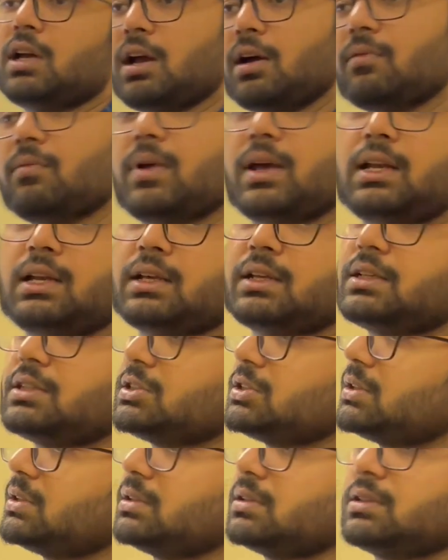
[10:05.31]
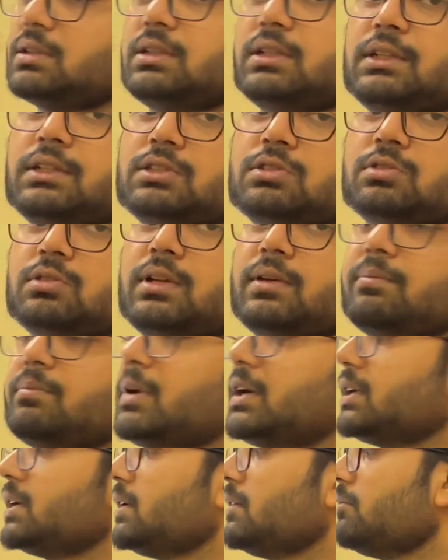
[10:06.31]
A well nourished leads to
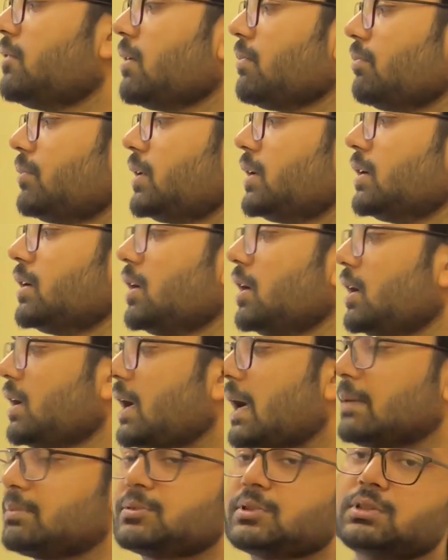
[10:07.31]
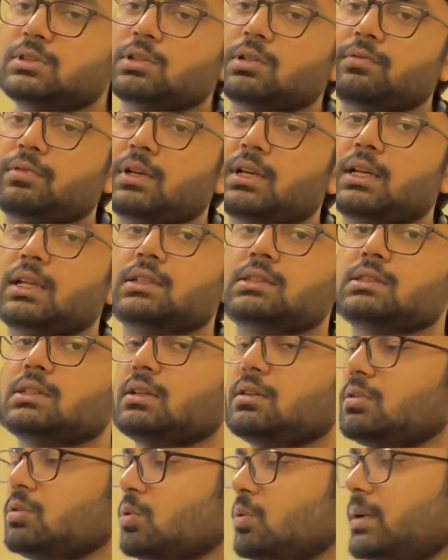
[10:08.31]
better development. Absence of illness.
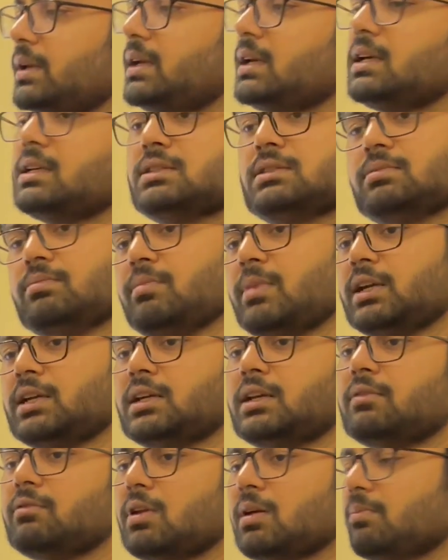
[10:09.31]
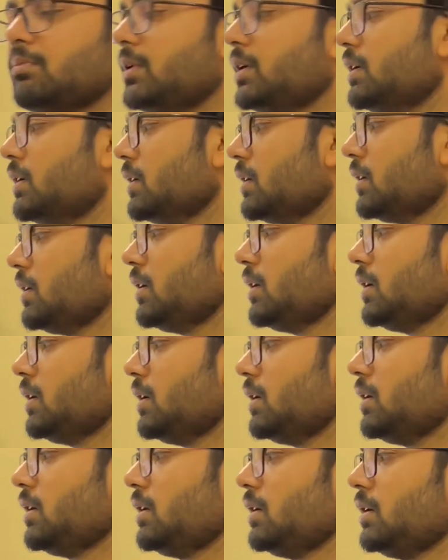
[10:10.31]
No illness, better development.
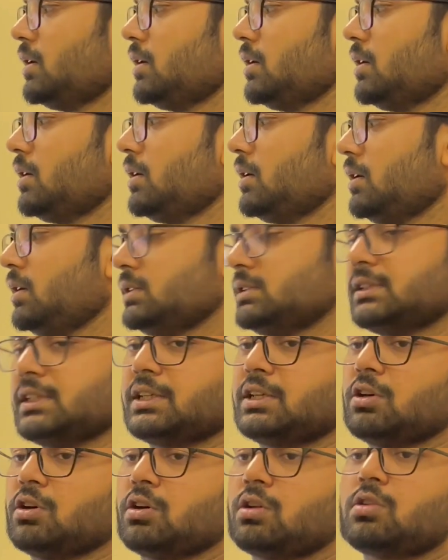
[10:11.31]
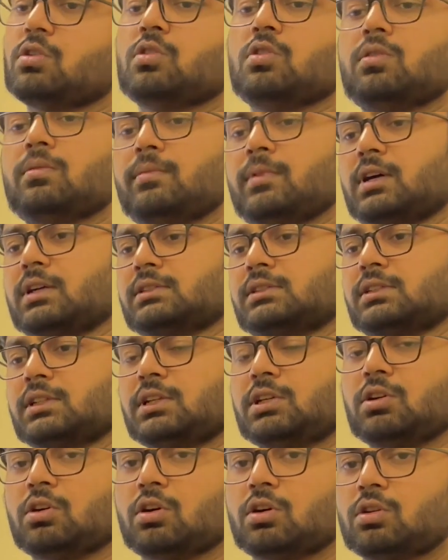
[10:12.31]
Secure home. A
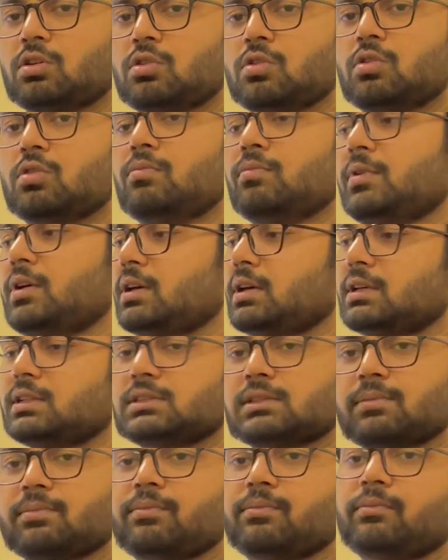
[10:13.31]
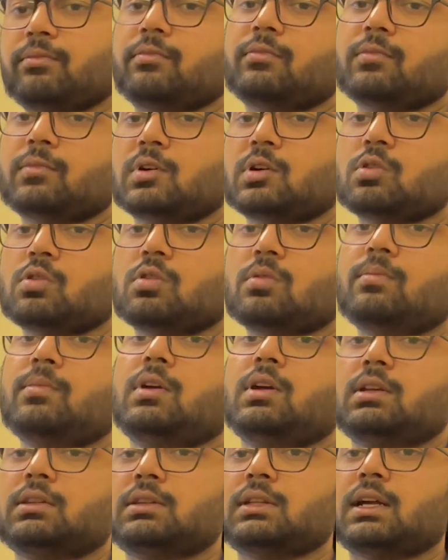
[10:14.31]
secure home is a home
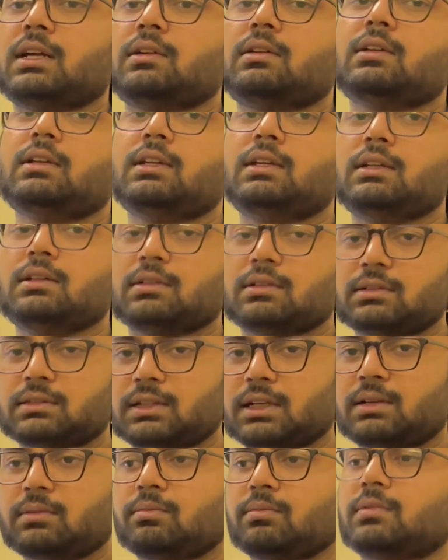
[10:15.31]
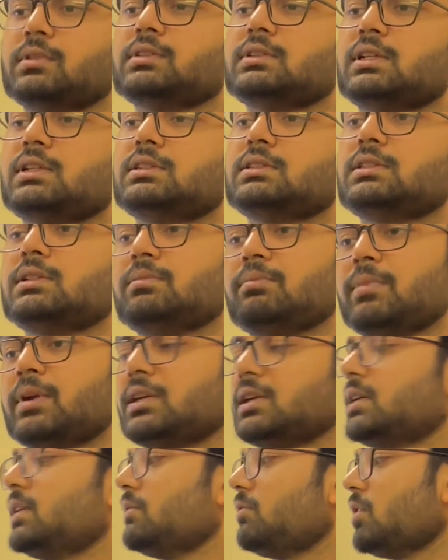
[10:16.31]
that results in
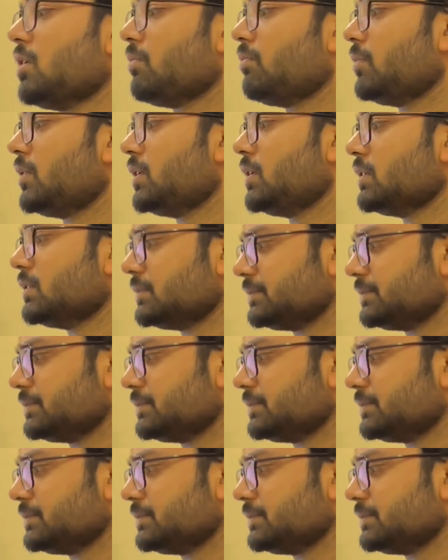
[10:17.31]
better development.